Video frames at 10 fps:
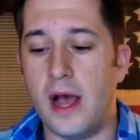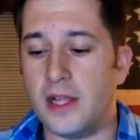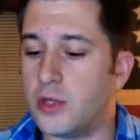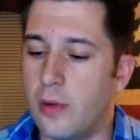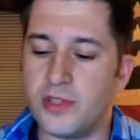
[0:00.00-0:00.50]

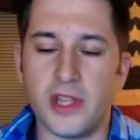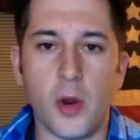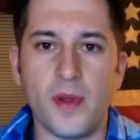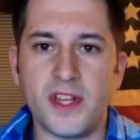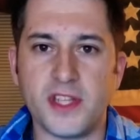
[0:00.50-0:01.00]
So I was a little
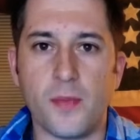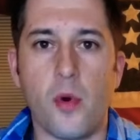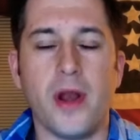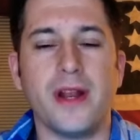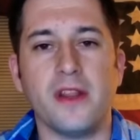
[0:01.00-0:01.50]
bit
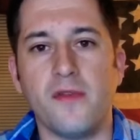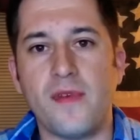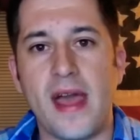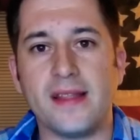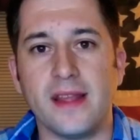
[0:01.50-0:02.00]
disappointed in the
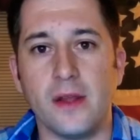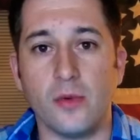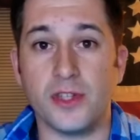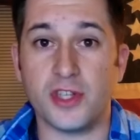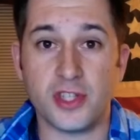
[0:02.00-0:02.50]
fact that it
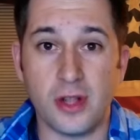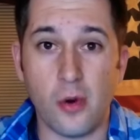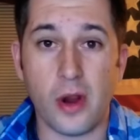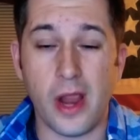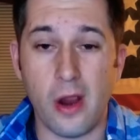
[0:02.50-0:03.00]
was a
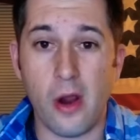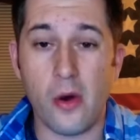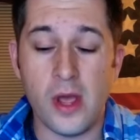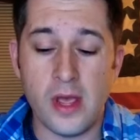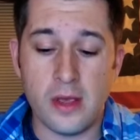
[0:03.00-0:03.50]
slower arrow.
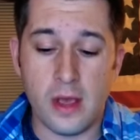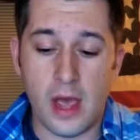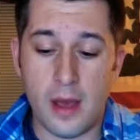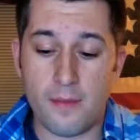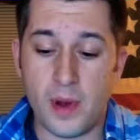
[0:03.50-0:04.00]

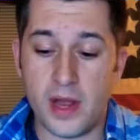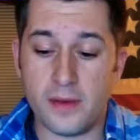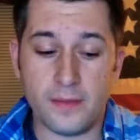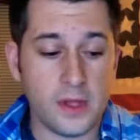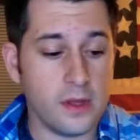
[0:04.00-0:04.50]

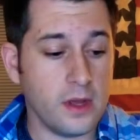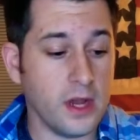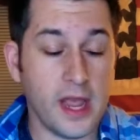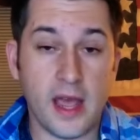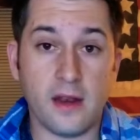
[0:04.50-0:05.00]
But
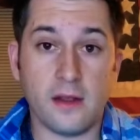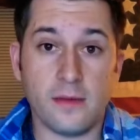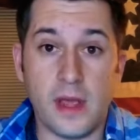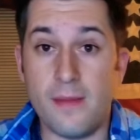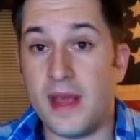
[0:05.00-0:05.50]
again,
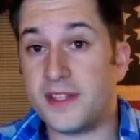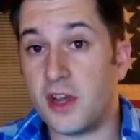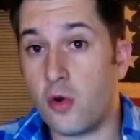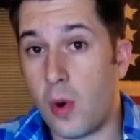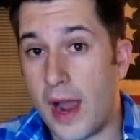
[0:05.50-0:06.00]
it makes it
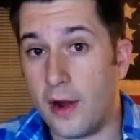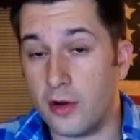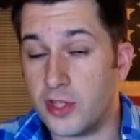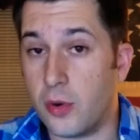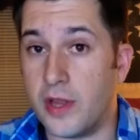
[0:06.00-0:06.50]
quieter.
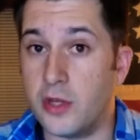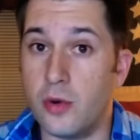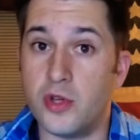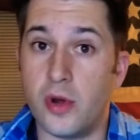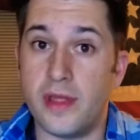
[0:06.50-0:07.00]
So I do
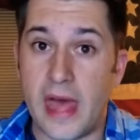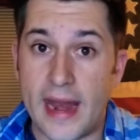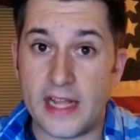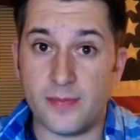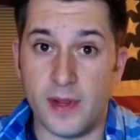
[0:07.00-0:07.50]
enjoy that
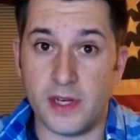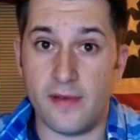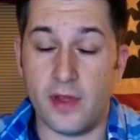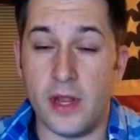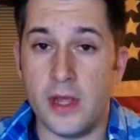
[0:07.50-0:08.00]
aspect of
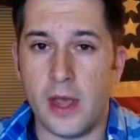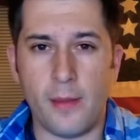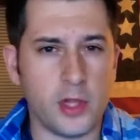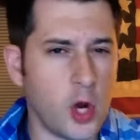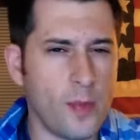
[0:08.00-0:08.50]
it. I'm a
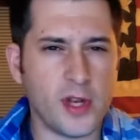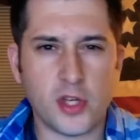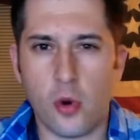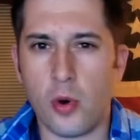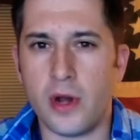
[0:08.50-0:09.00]
little bit
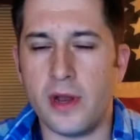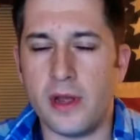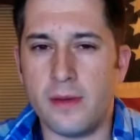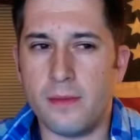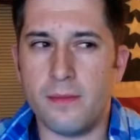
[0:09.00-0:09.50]
torn
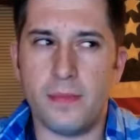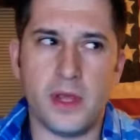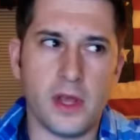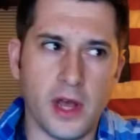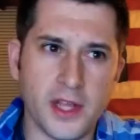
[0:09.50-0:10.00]

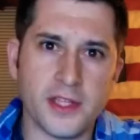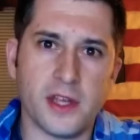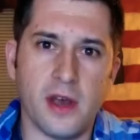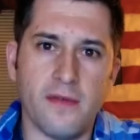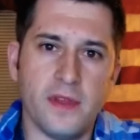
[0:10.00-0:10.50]
because
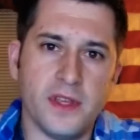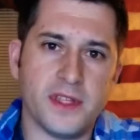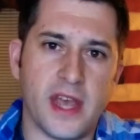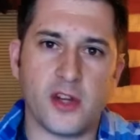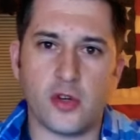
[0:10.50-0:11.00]
of these
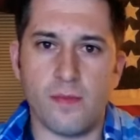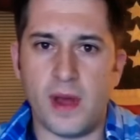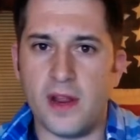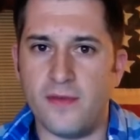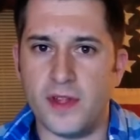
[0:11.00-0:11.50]
extra
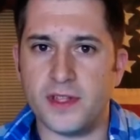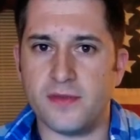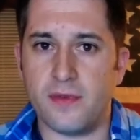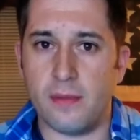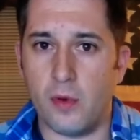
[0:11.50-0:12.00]
benefits
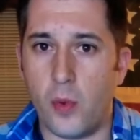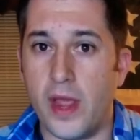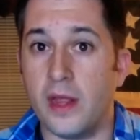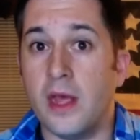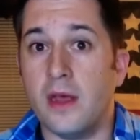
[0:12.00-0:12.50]
from the
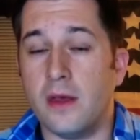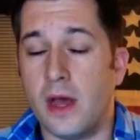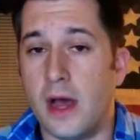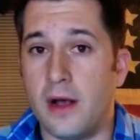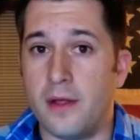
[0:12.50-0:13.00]
weight.
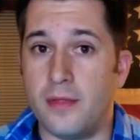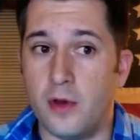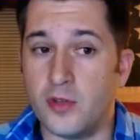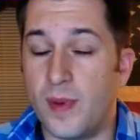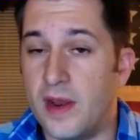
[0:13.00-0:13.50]

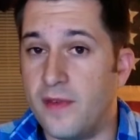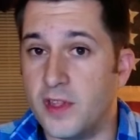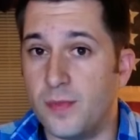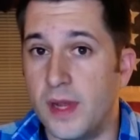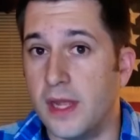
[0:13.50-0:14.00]
Those benefits
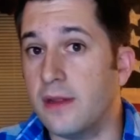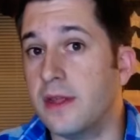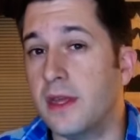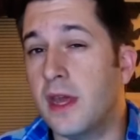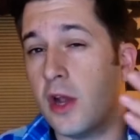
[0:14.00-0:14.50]
being
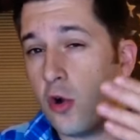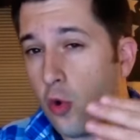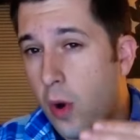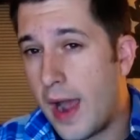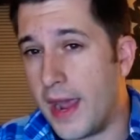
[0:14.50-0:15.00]
the
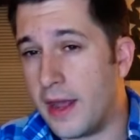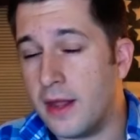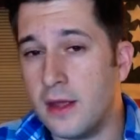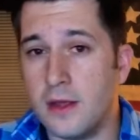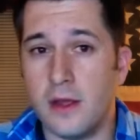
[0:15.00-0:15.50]
quieter
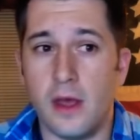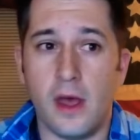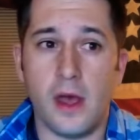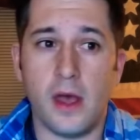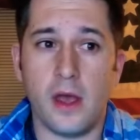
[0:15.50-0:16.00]

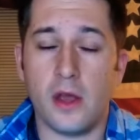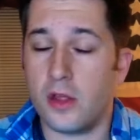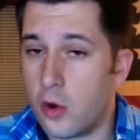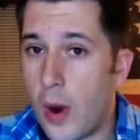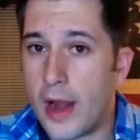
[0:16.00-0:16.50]

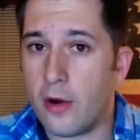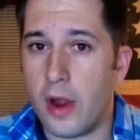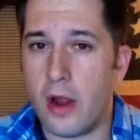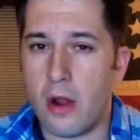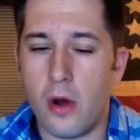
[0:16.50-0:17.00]

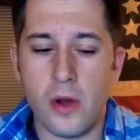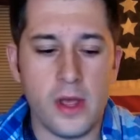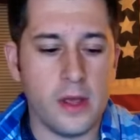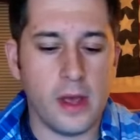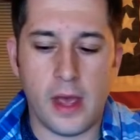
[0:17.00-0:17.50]
arrow
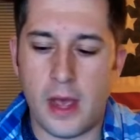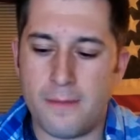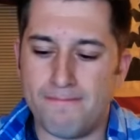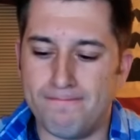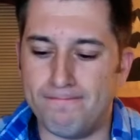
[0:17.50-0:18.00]

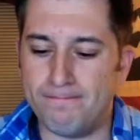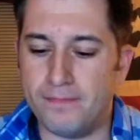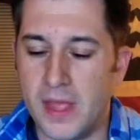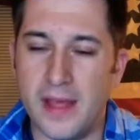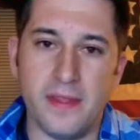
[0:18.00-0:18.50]
and
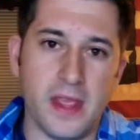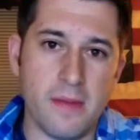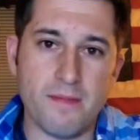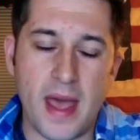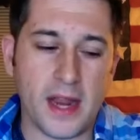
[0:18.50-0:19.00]
the
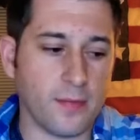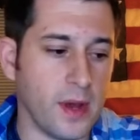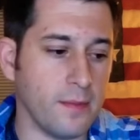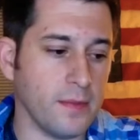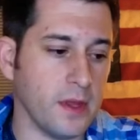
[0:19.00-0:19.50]
impact.
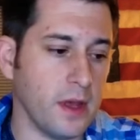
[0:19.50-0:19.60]
But